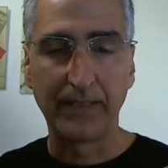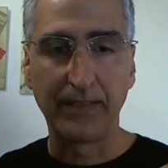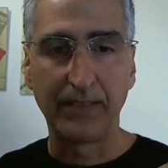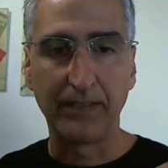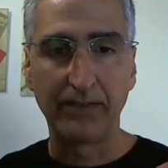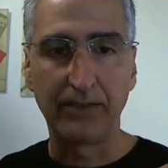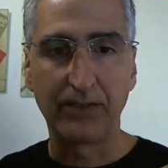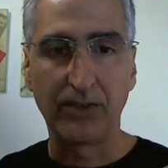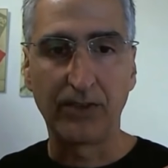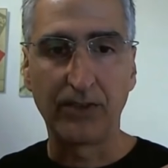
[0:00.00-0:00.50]

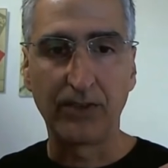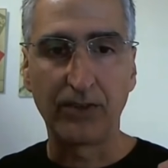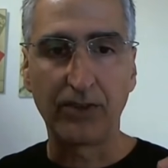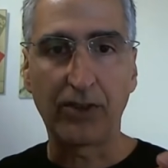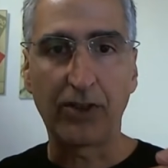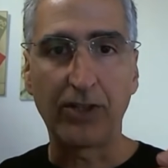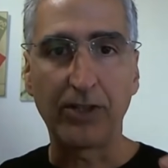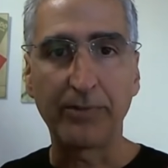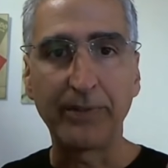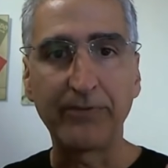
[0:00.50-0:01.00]
So
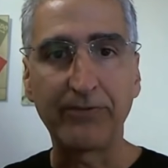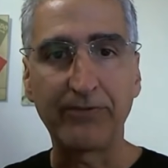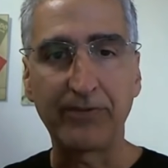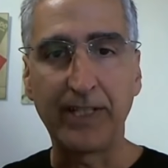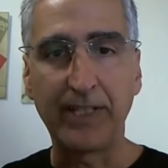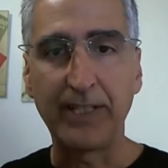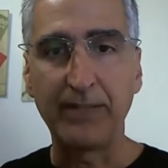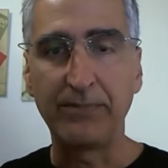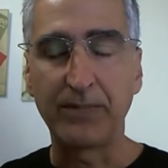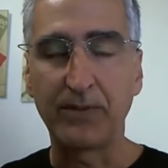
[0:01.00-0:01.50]
carbon
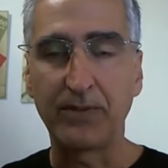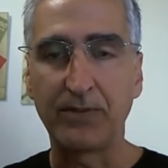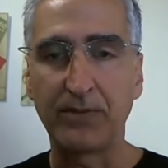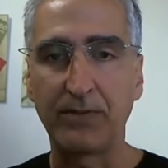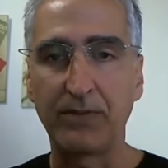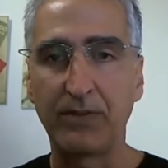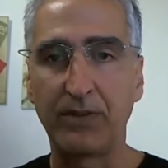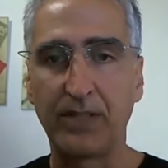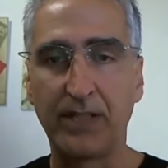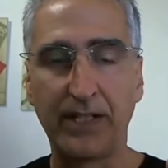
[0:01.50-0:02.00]
frames,
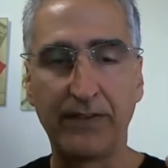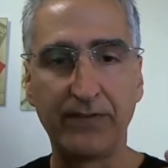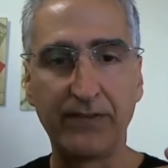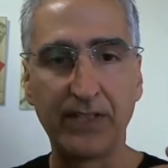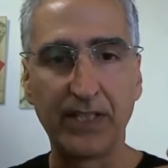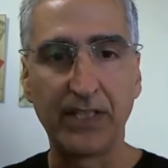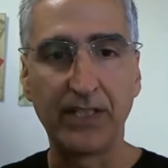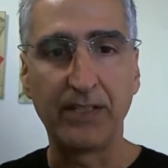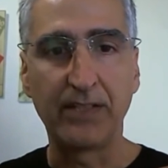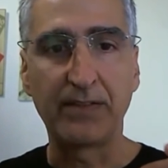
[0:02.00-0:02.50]
and I've
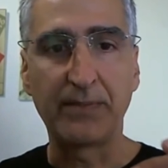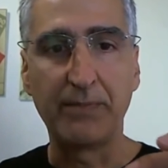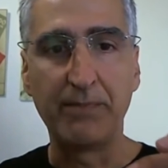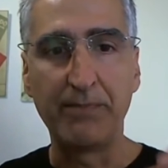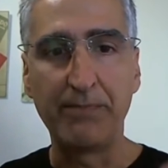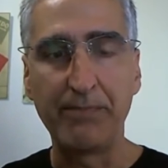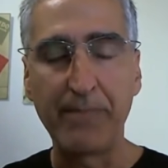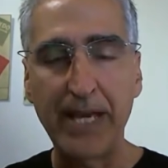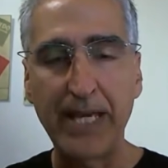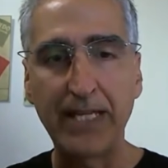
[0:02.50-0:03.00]
seen this
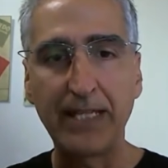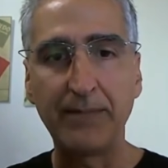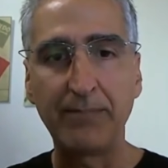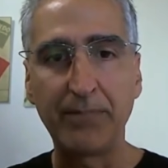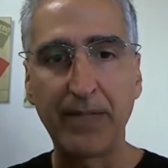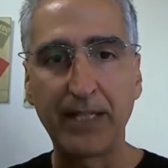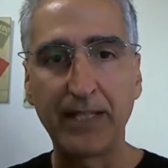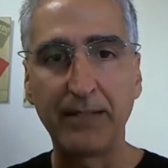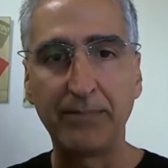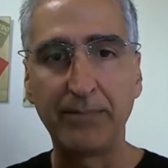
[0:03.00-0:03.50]
many,
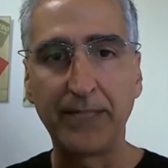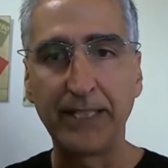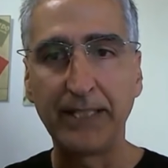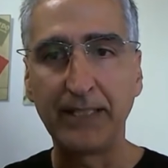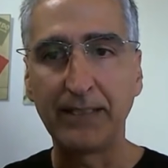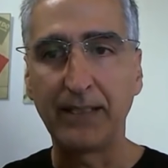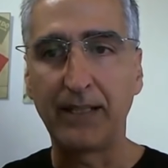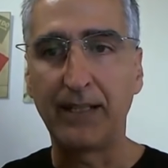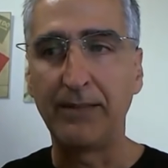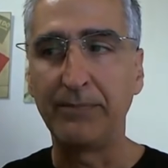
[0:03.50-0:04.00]
many, many
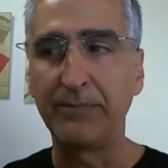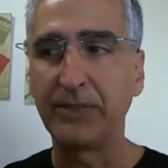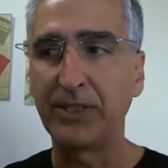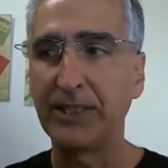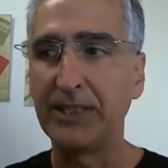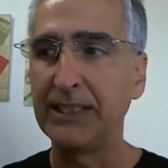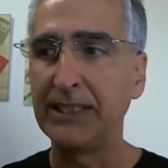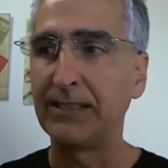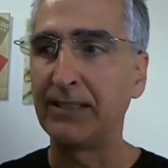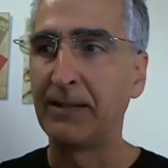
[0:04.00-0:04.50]
times,
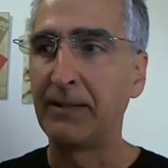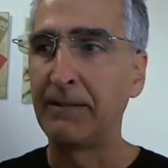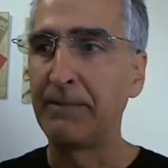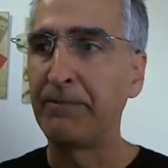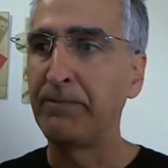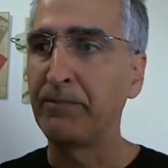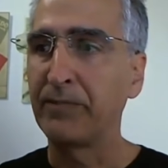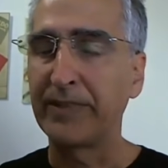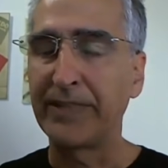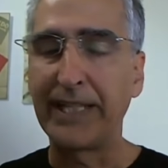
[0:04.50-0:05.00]
is
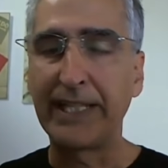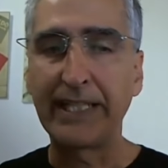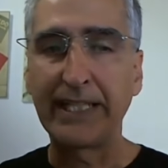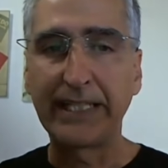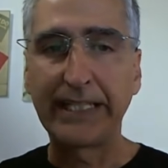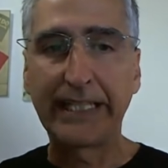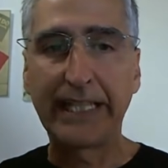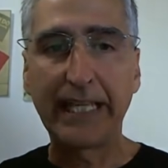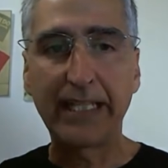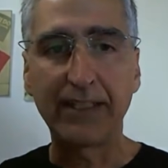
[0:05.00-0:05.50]
they
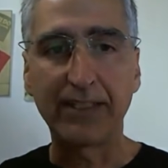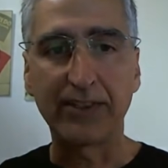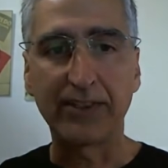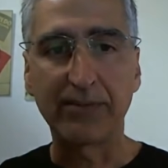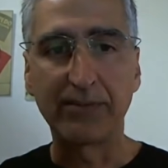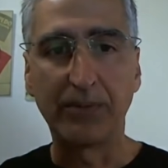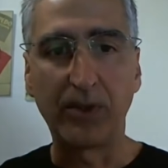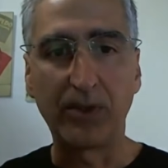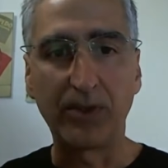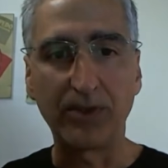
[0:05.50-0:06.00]
can get a
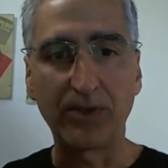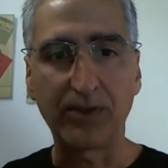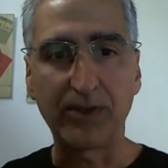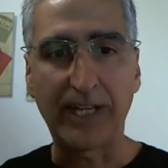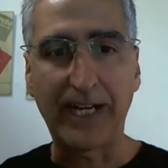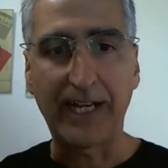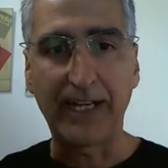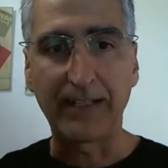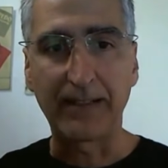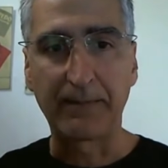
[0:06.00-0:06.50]
small
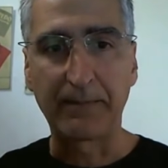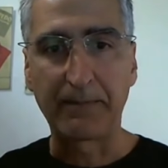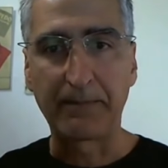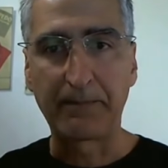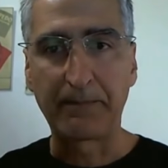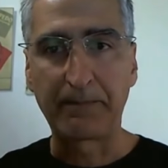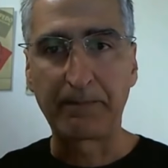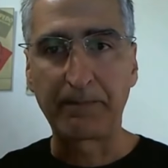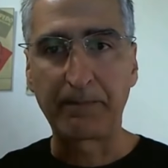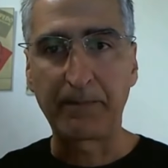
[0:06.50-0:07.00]
crack.
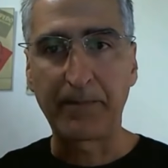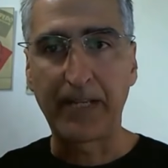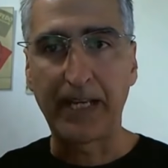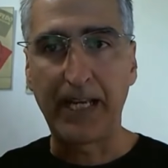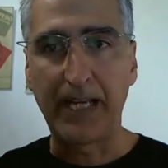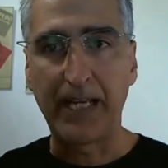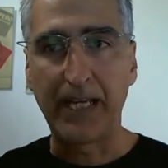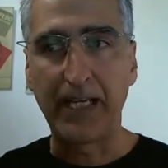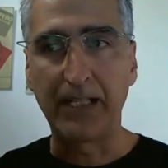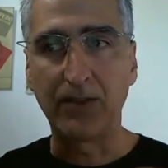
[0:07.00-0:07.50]

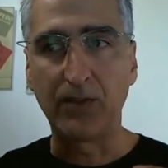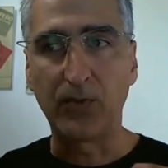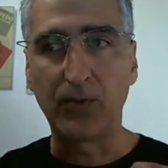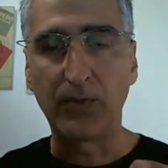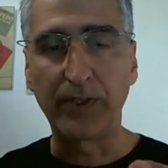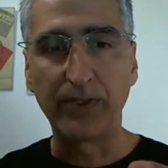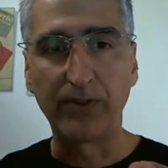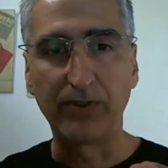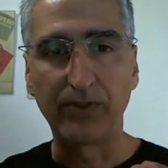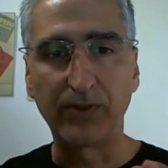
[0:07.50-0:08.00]
And
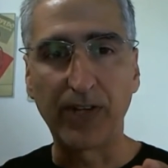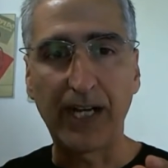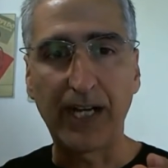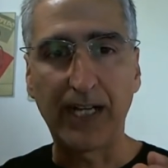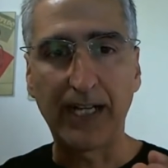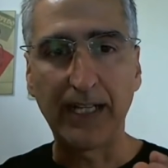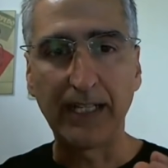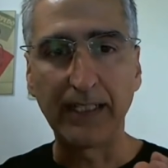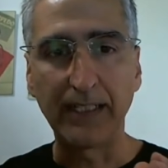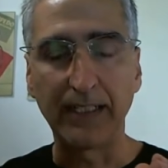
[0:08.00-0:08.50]
when you
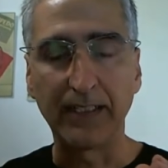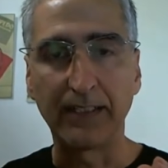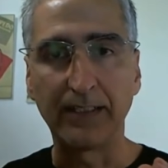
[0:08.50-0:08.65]
ride